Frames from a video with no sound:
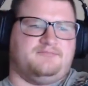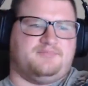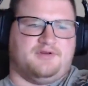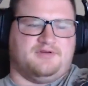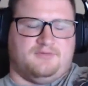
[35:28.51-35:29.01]

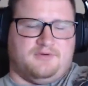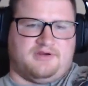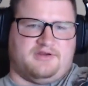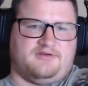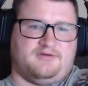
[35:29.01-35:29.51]
put a little work
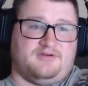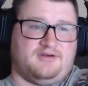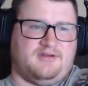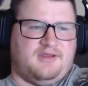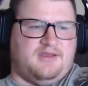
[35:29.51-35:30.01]
into
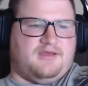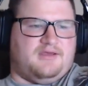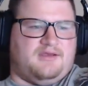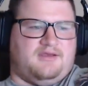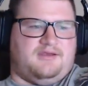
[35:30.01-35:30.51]
it,
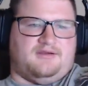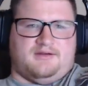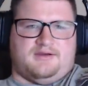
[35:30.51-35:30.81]
and